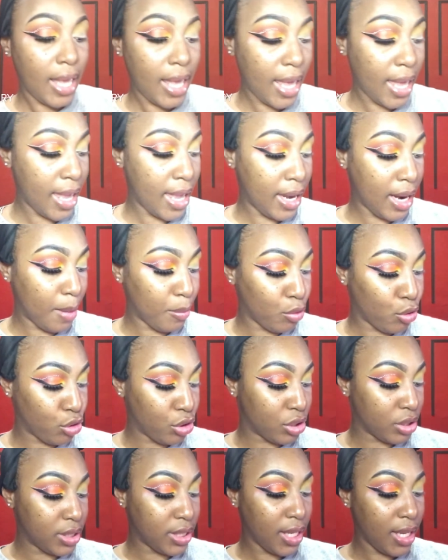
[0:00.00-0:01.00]
and I'm going
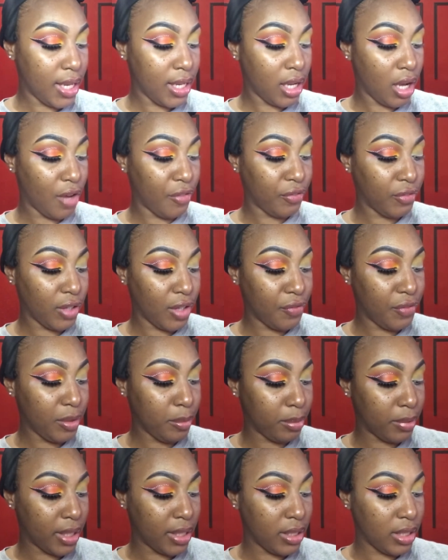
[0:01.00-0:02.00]
to take a fluffy
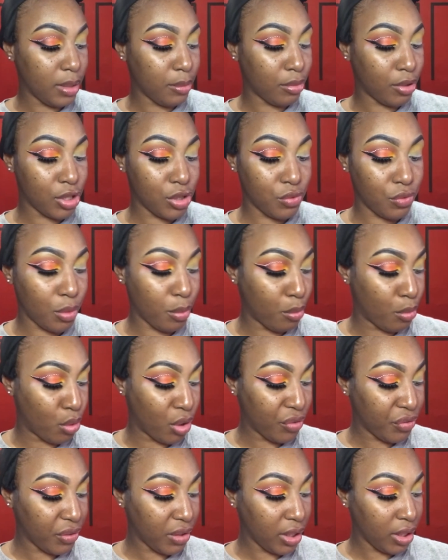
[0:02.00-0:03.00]
blending brush from
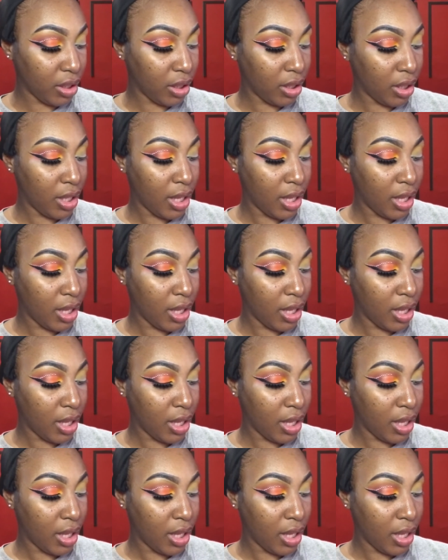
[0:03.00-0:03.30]
Morphe,